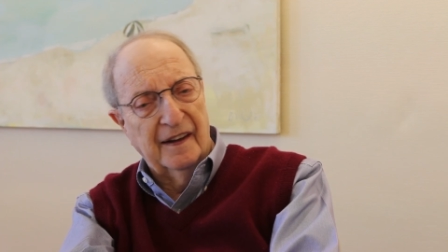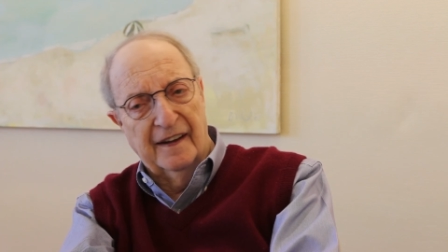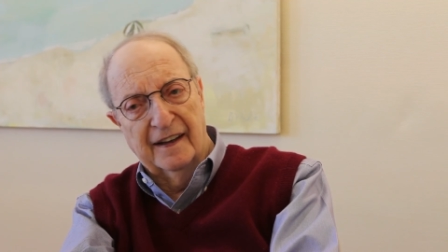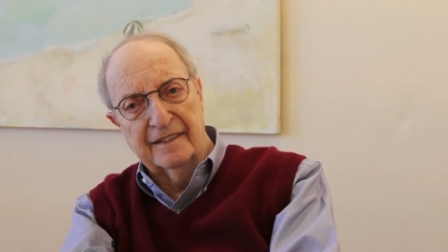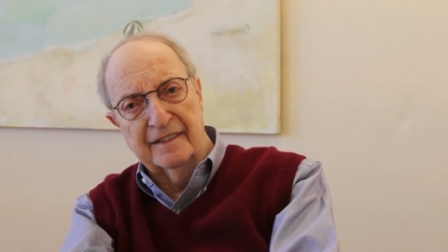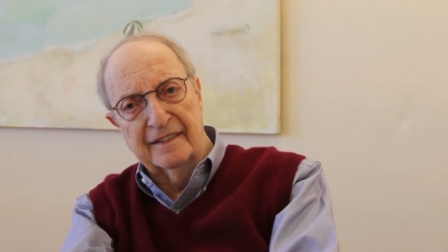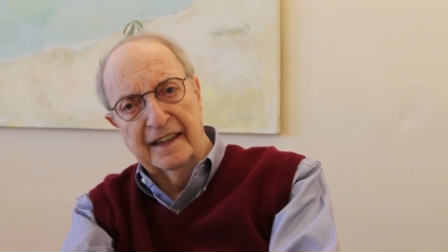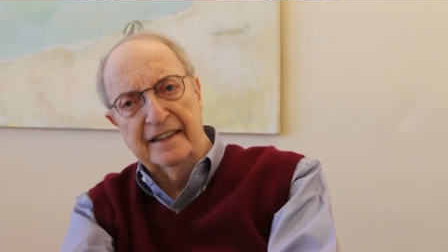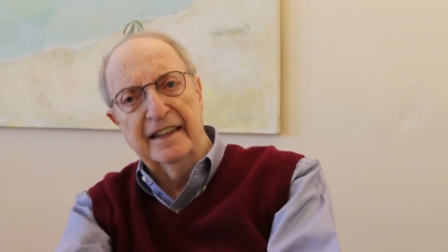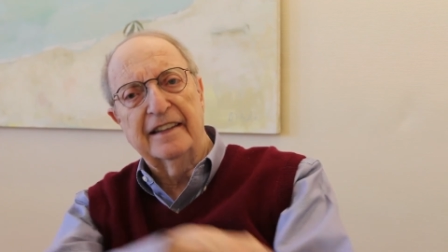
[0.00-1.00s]
And
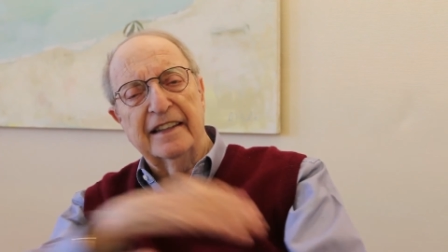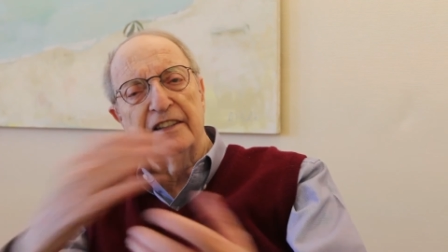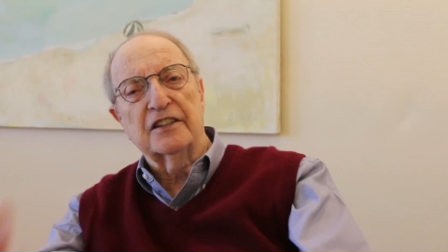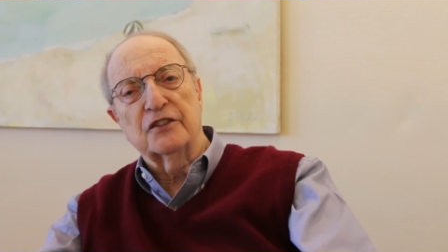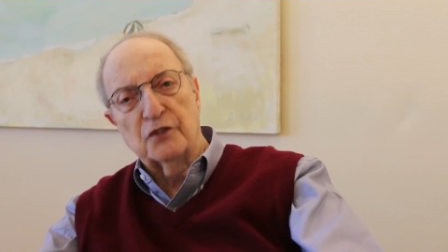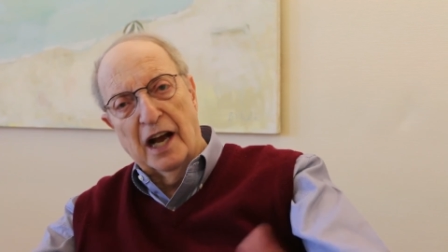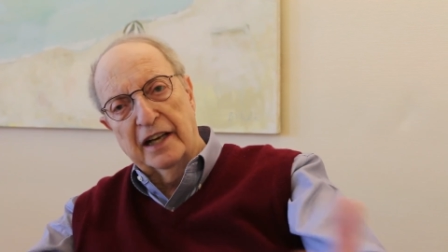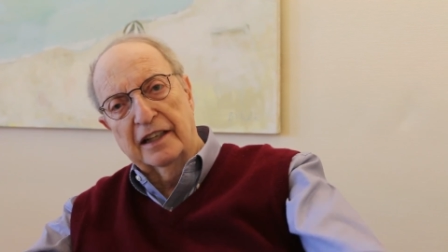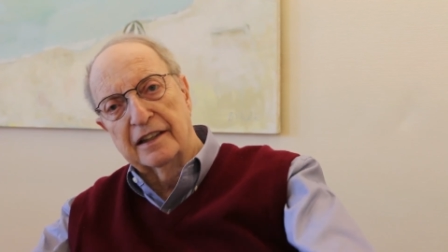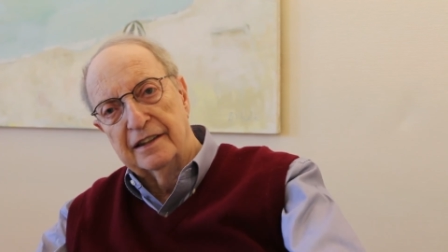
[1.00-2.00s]
they did things to
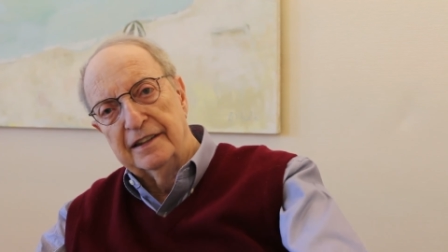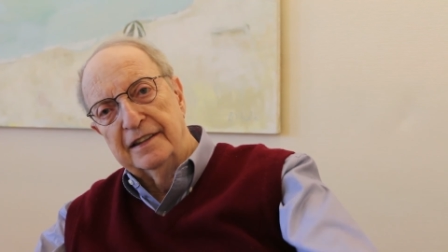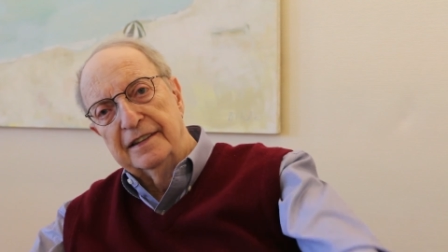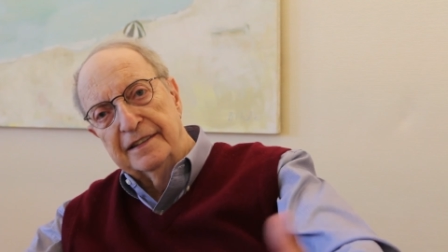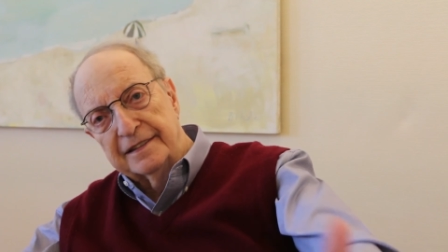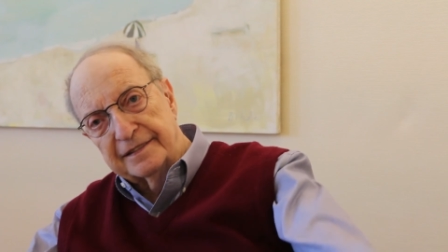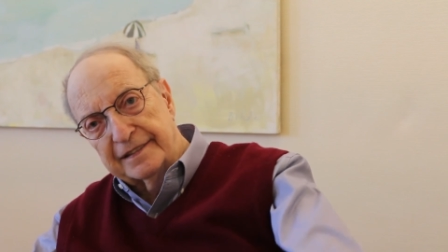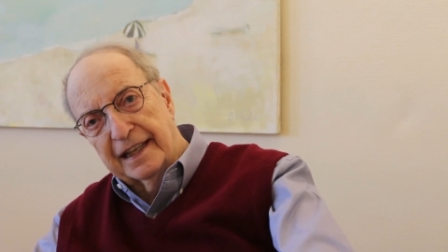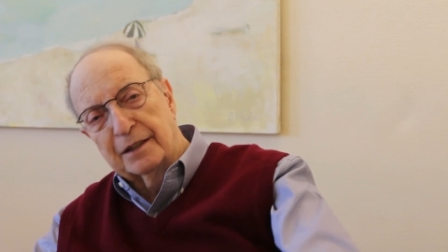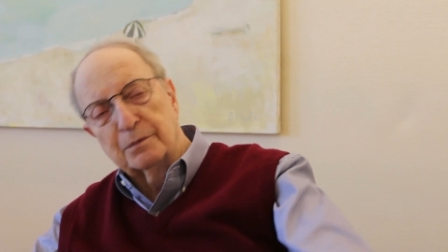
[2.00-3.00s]
try to
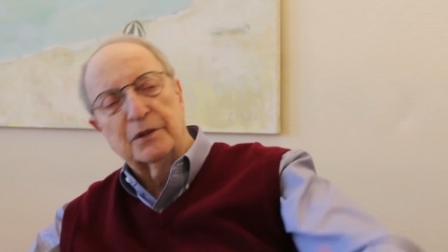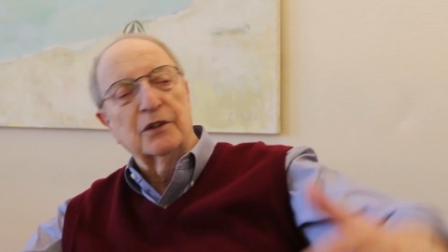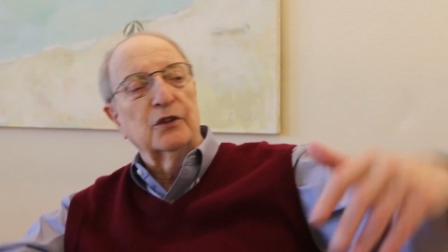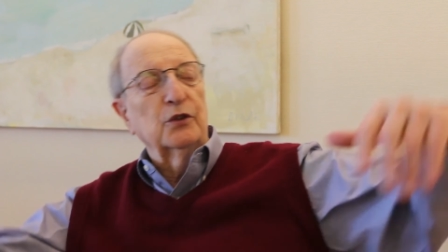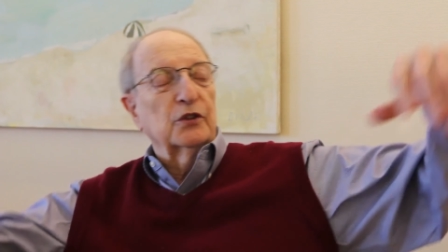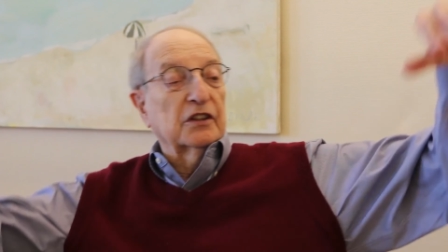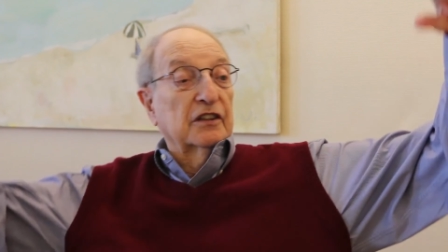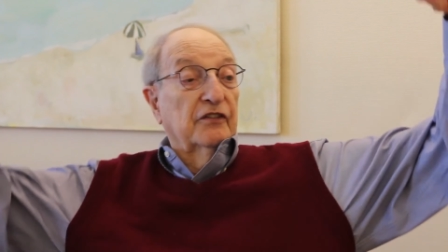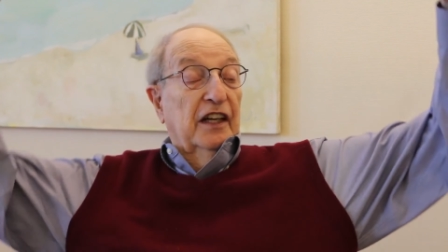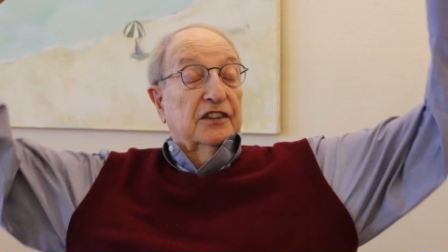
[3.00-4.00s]
get him to lose it.
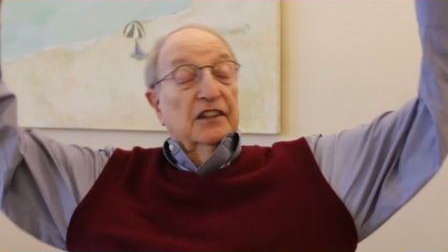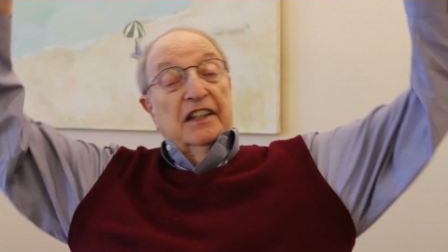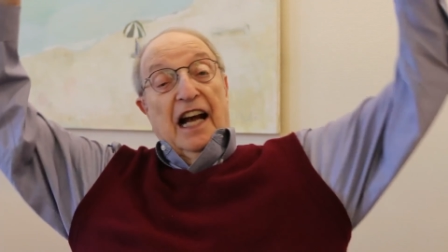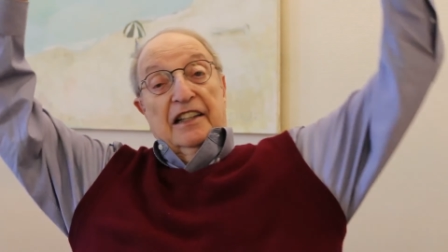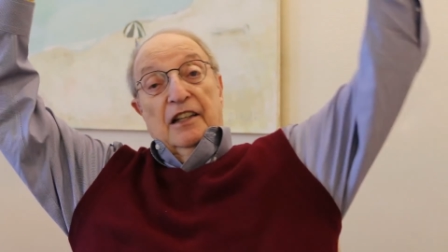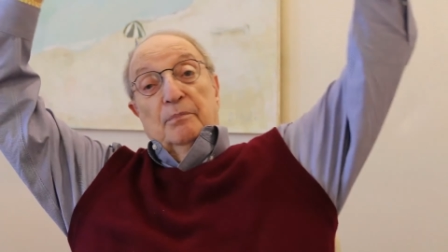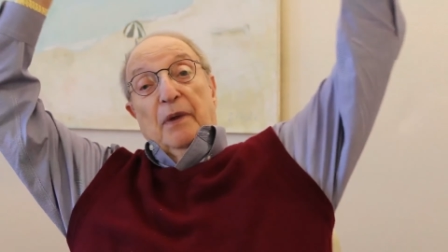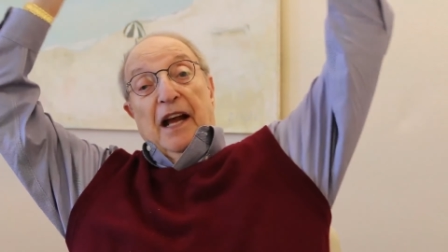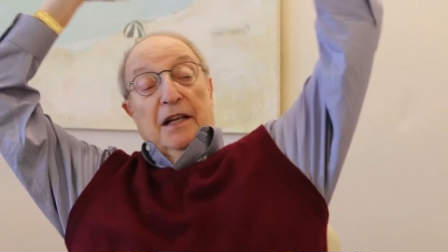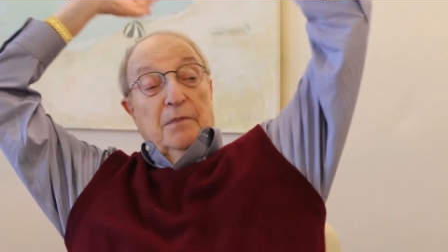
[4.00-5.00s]
And eventually he got to the
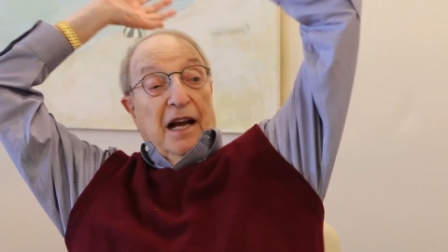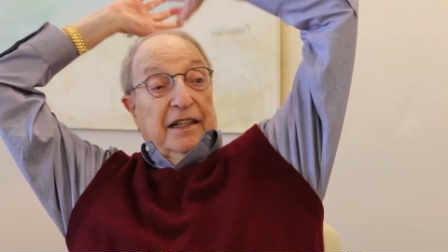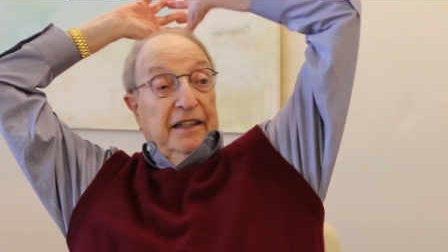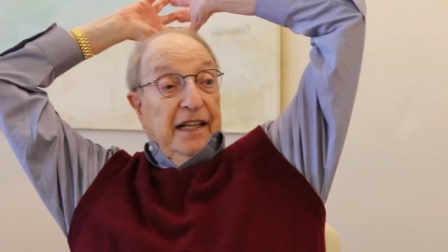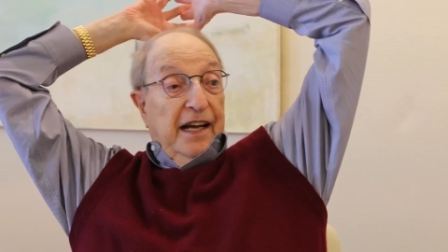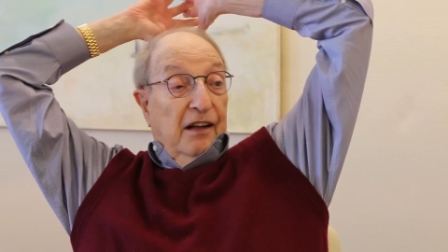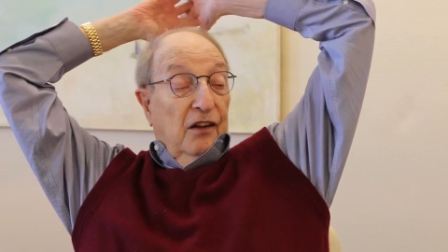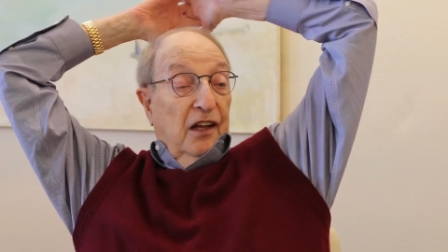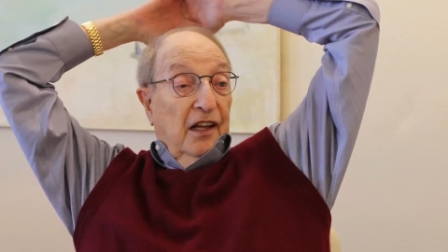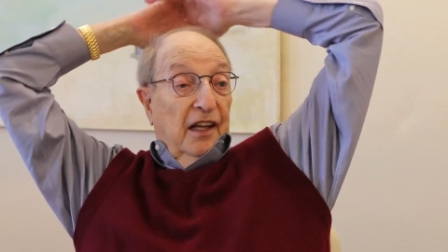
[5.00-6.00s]
Panama
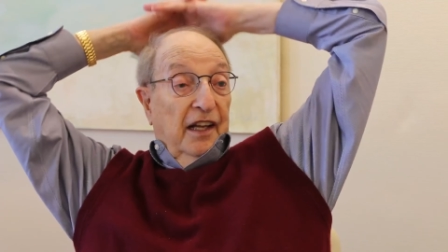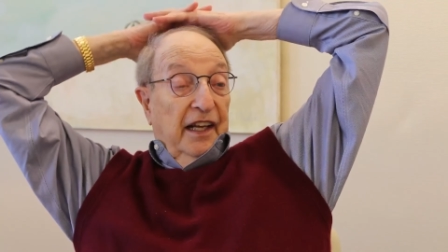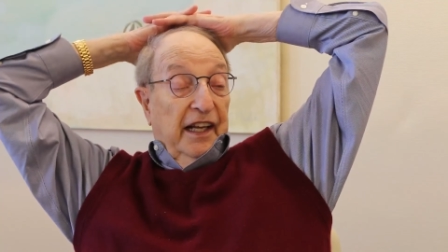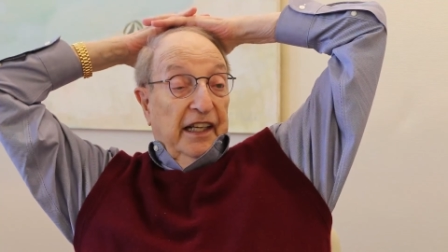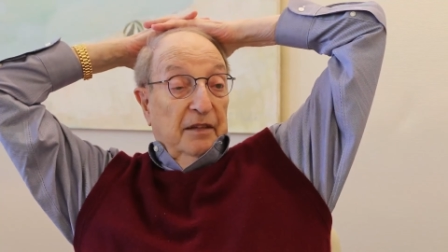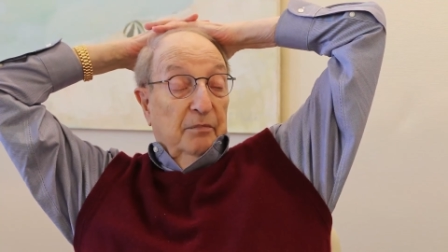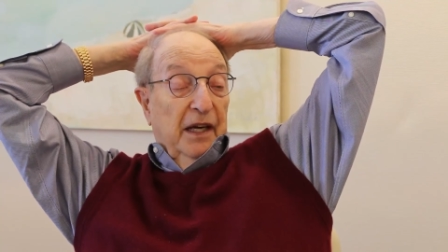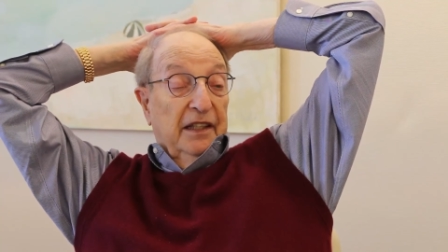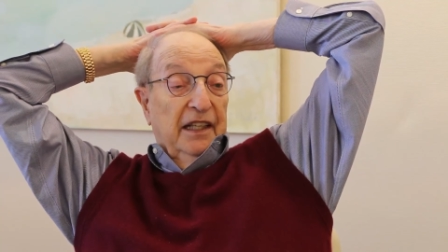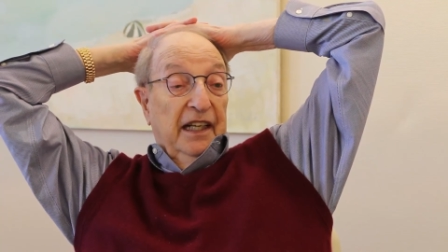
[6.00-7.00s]
Canal and he
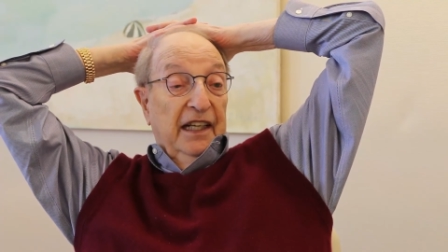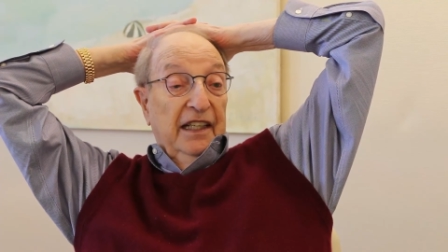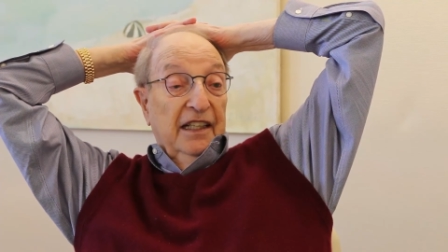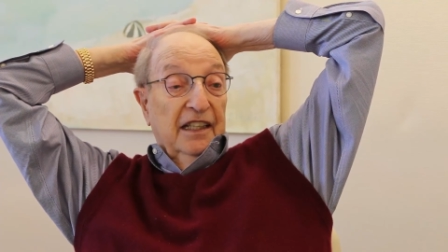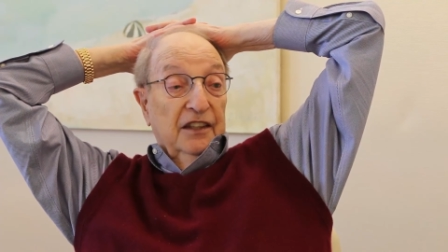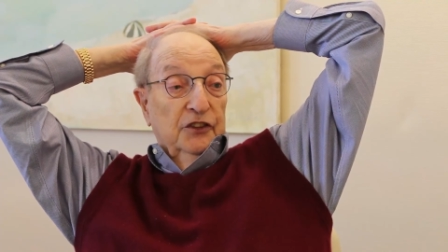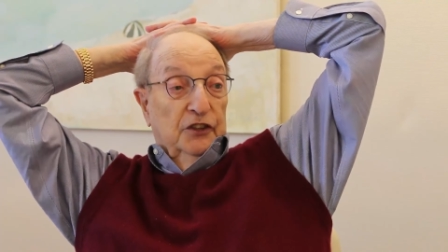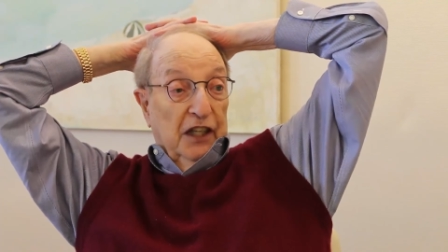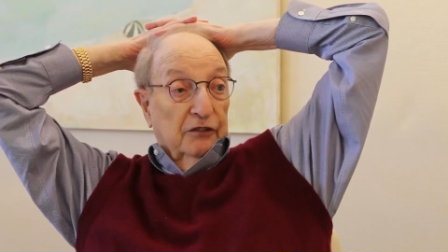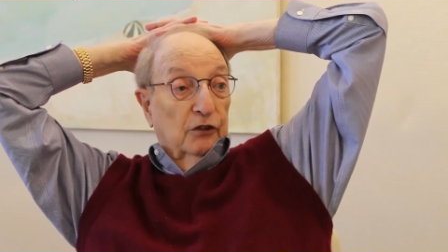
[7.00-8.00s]
met a
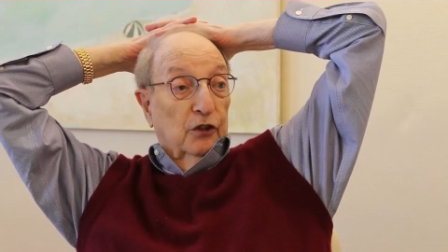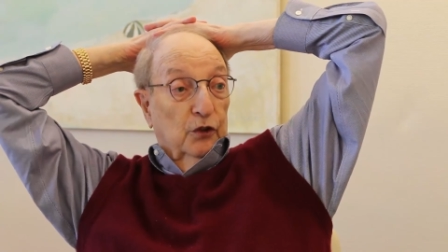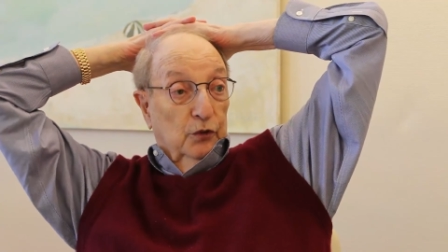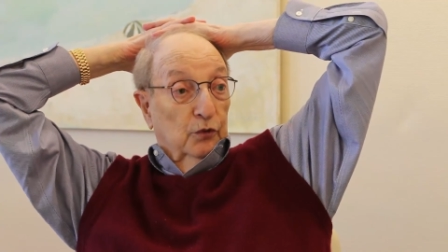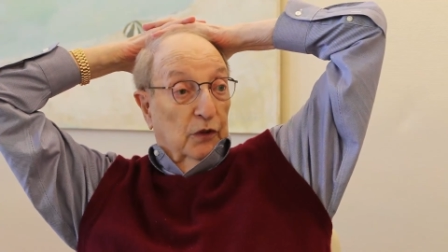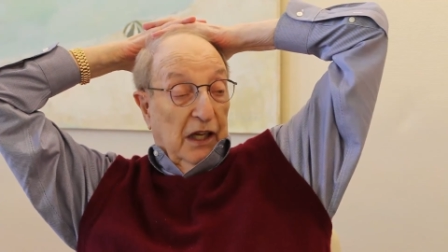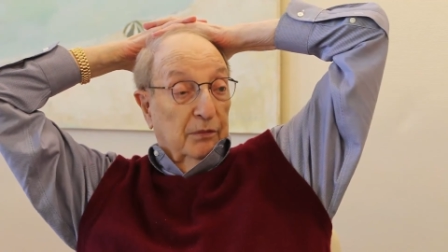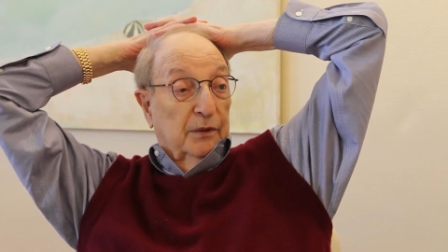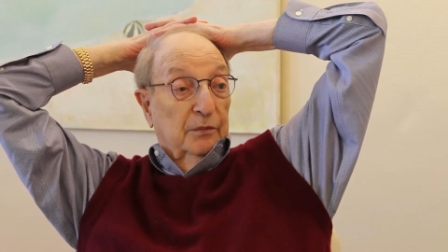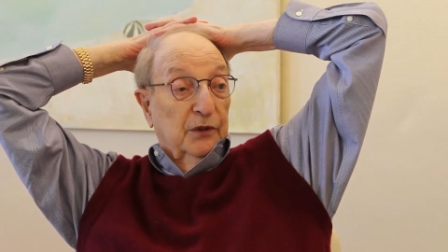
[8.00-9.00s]
general who
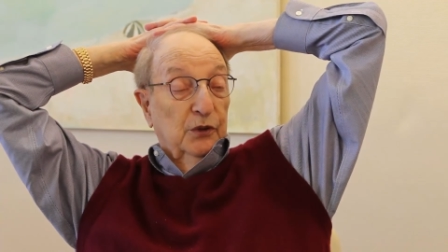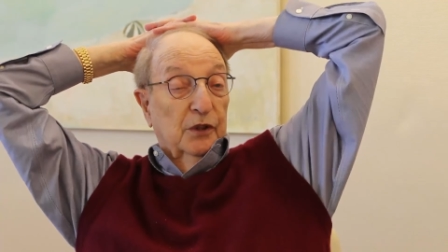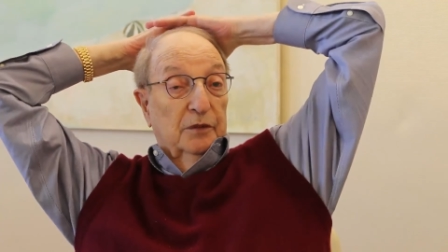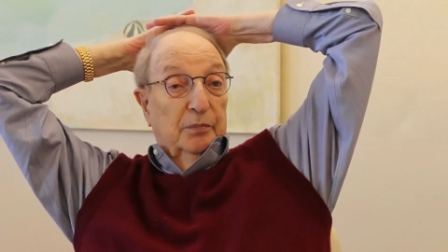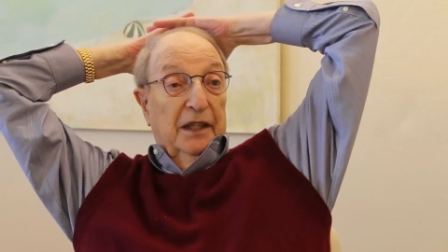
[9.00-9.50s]
helped him do it.